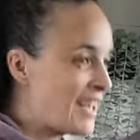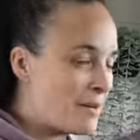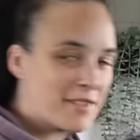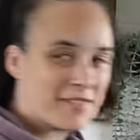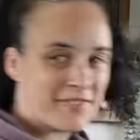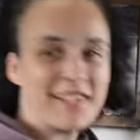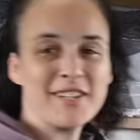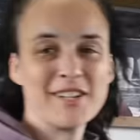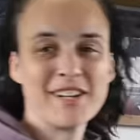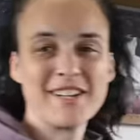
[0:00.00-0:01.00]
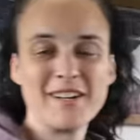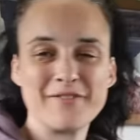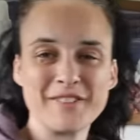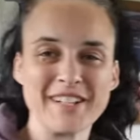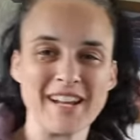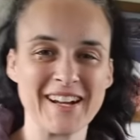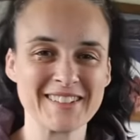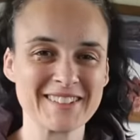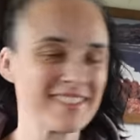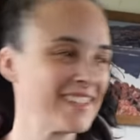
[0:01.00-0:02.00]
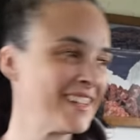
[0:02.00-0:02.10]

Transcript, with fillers: I'm not feeling good enough for that.